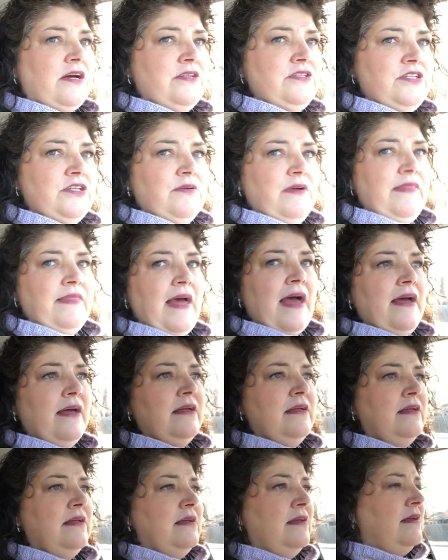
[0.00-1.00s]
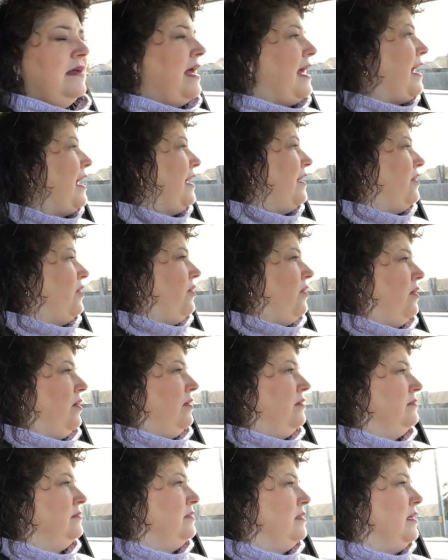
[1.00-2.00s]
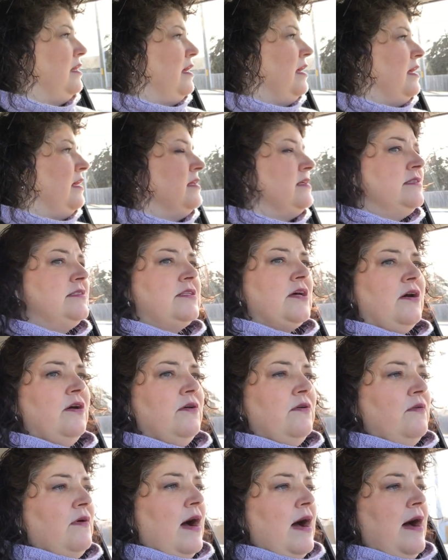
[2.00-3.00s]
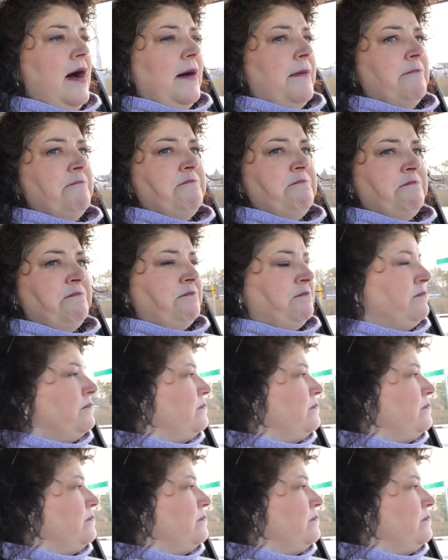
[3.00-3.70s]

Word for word: on doing that at all. So, um,